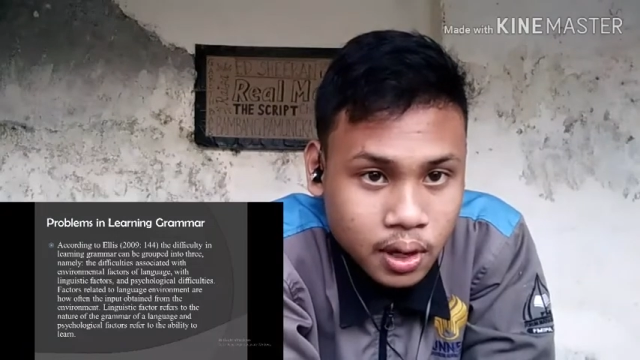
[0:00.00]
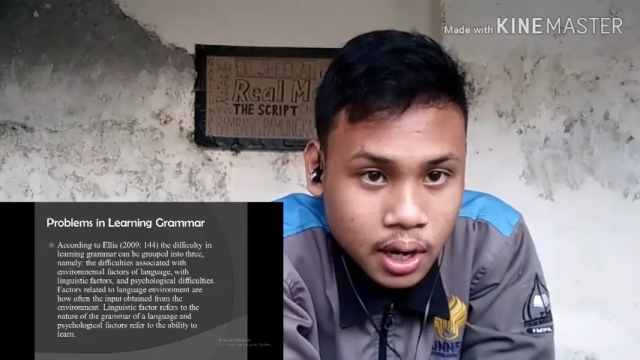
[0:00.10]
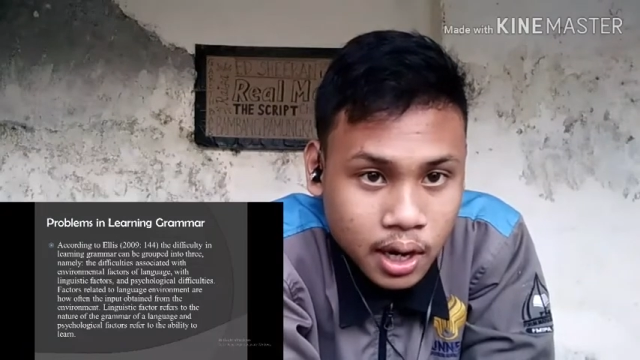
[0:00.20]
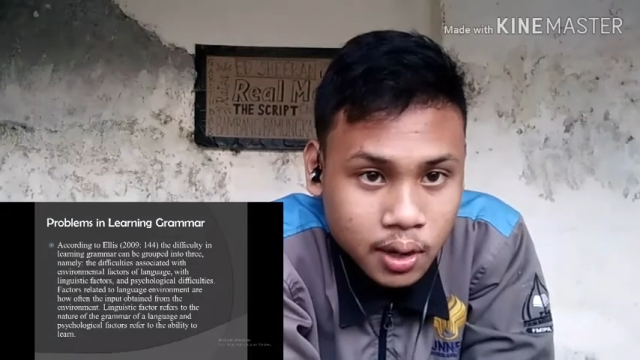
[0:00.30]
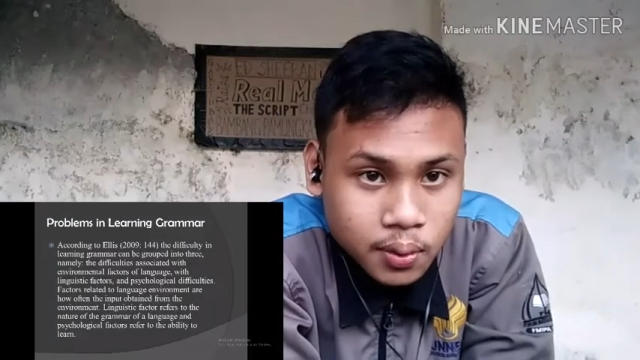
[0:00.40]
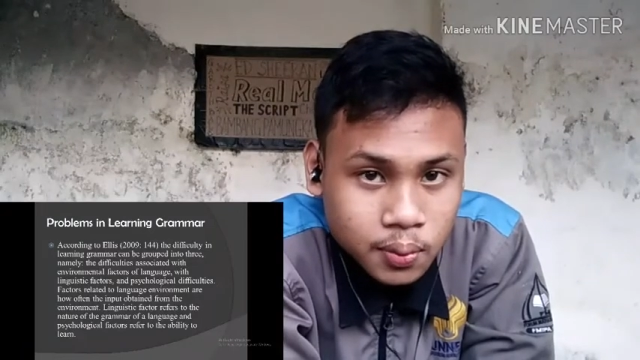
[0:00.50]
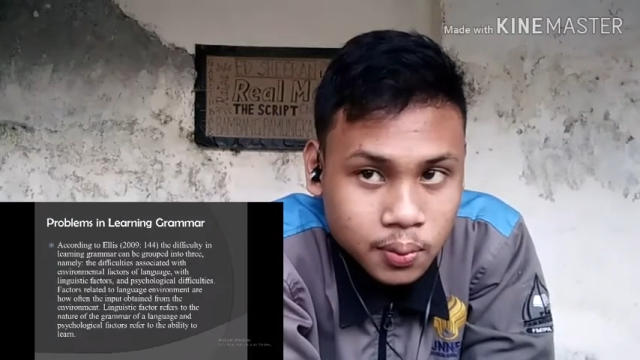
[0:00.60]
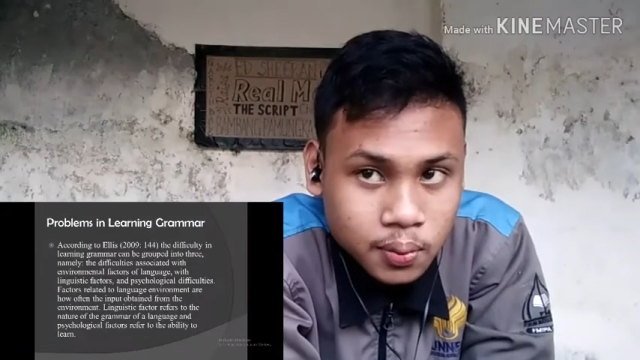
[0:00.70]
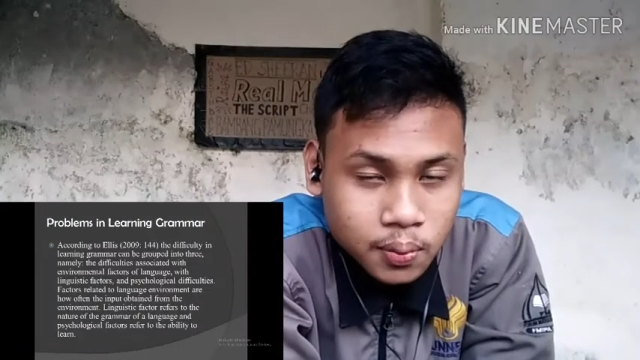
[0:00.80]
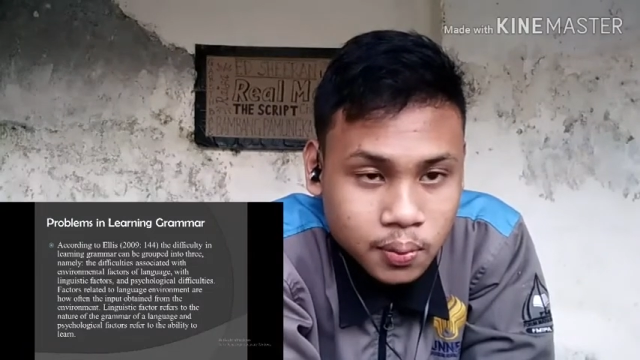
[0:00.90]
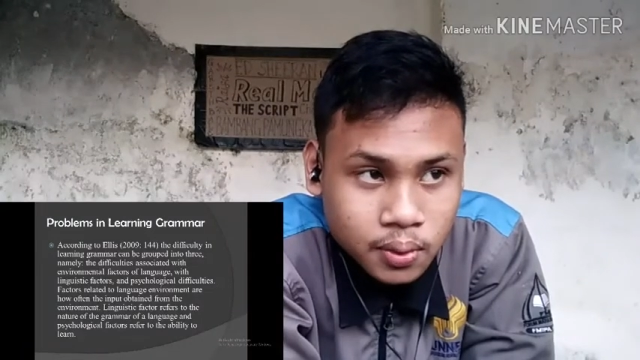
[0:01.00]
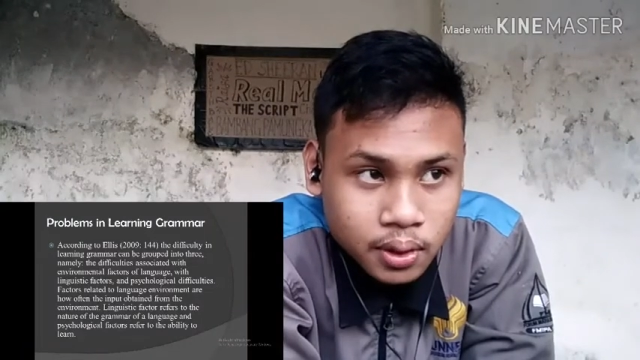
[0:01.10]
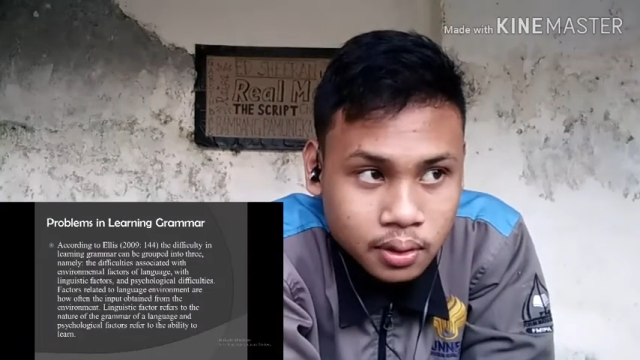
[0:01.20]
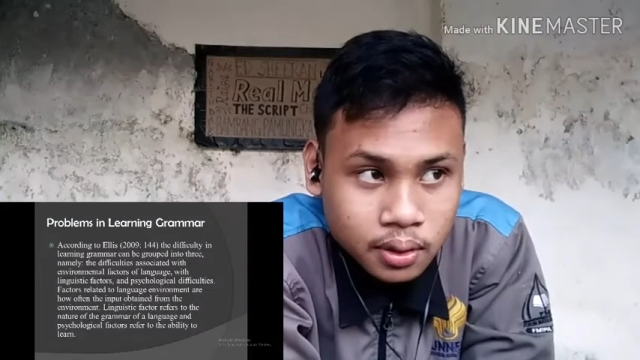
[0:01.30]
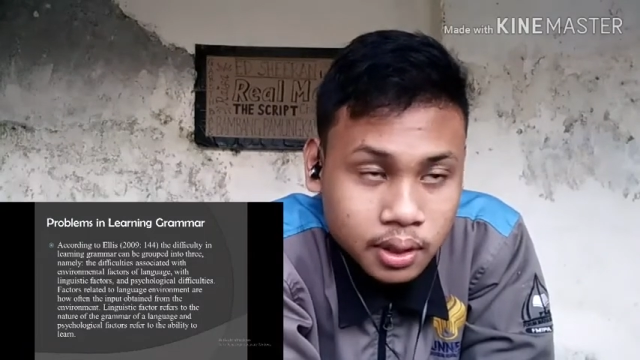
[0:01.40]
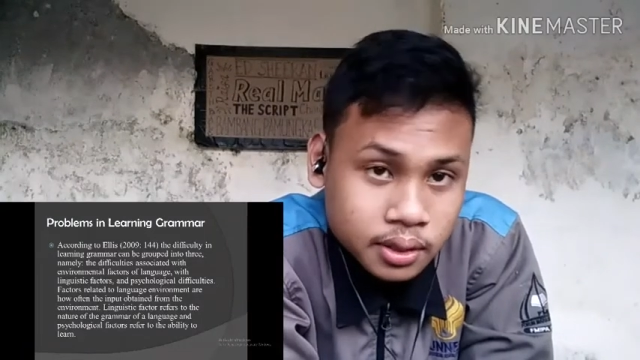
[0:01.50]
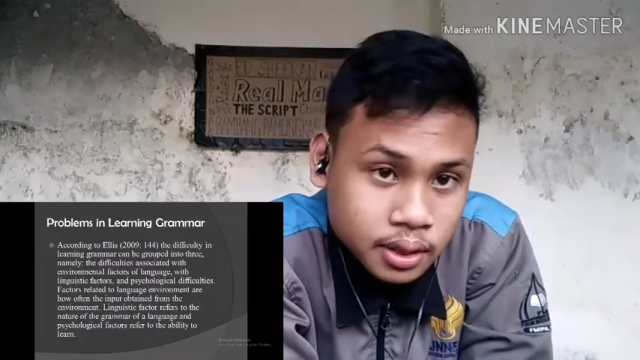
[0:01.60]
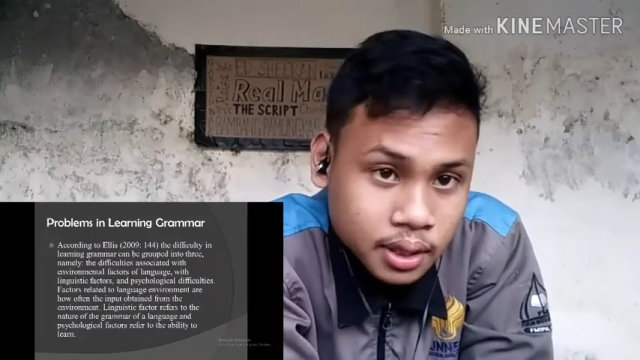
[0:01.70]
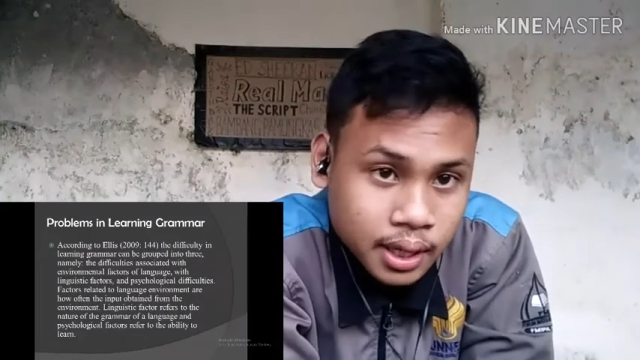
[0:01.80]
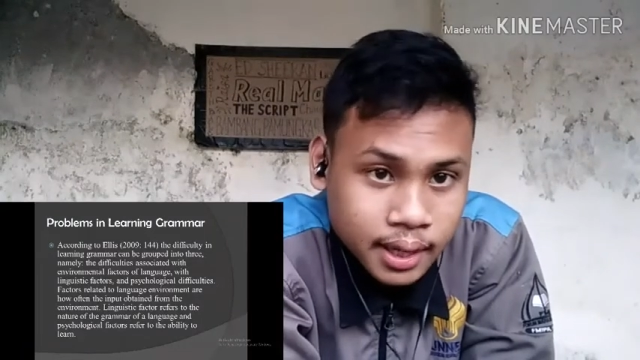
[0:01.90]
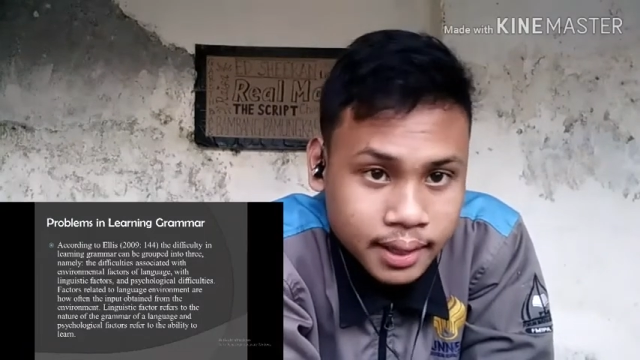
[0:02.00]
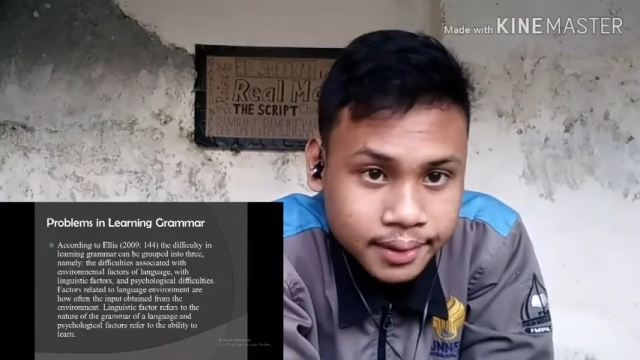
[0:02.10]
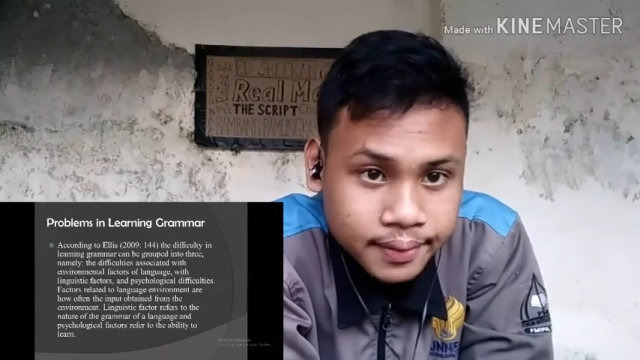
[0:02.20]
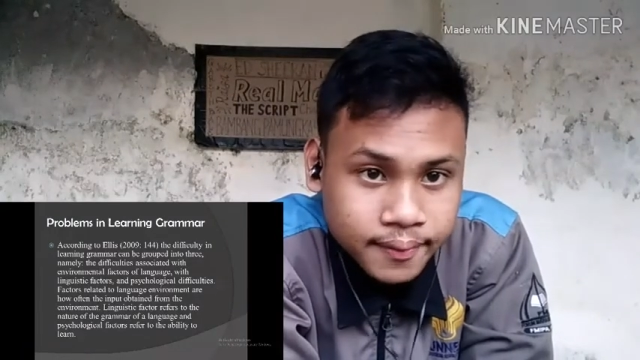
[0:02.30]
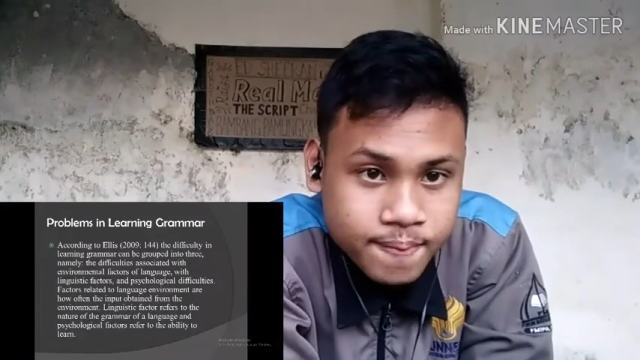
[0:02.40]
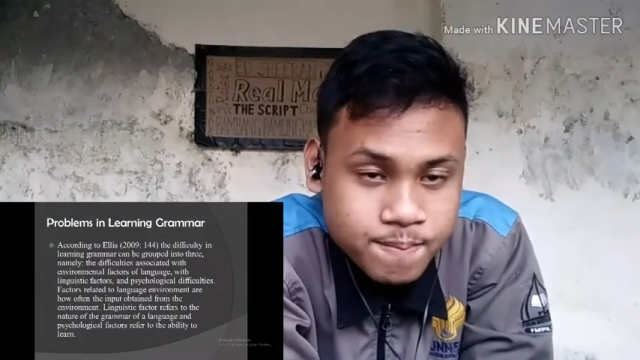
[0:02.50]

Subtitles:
how a learner can